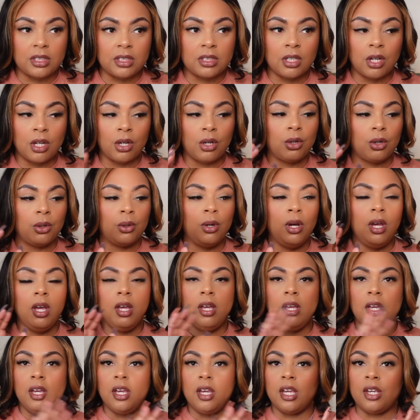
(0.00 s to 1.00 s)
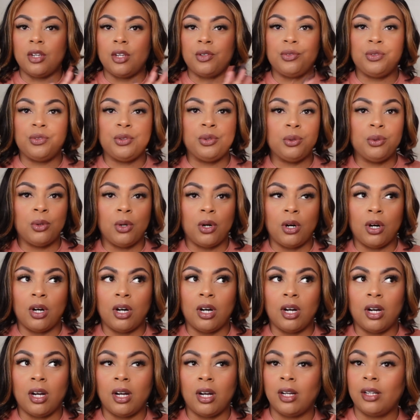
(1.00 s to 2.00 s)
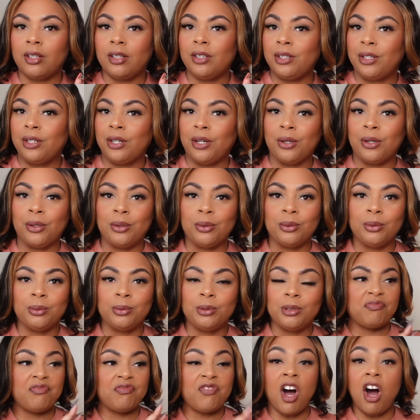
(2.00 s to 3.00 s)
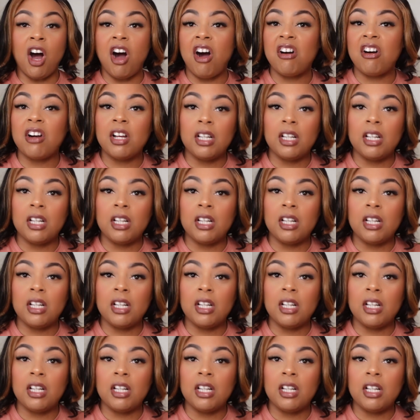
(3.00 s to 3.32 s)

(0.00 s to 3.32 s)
So if you are, you know, fall